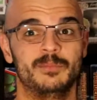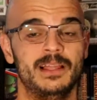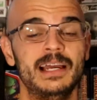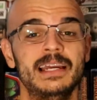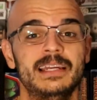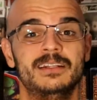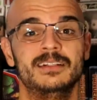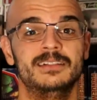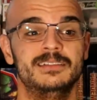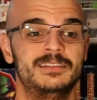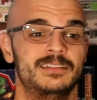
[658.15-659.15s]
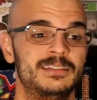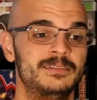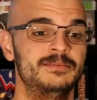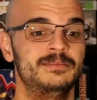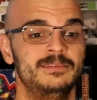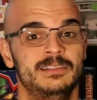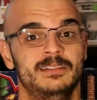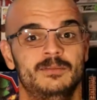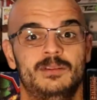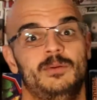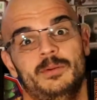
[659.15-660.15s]
to play because,
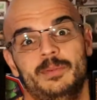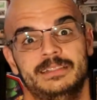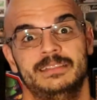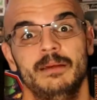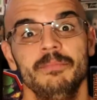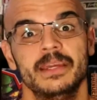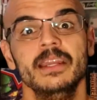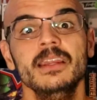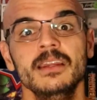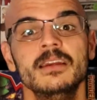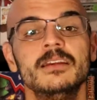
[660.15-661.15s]
well, I want to play something.